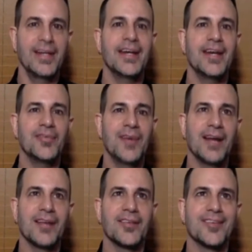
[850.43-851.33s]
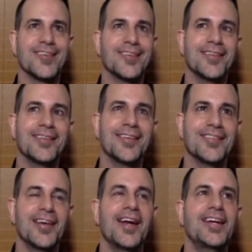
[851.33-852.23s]
In fact, statistics
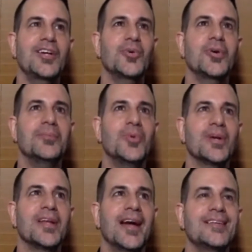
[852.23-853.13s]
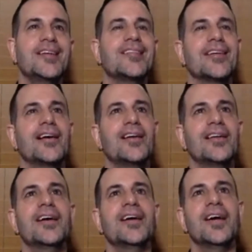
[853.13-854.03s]
say you will more likely
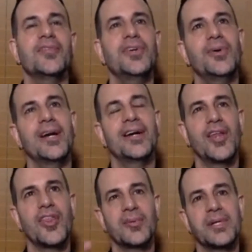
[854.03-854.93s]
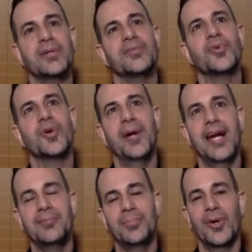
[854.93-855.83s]
sell if you hit on 3 or 4
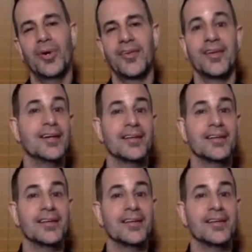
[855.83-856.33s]
pain points,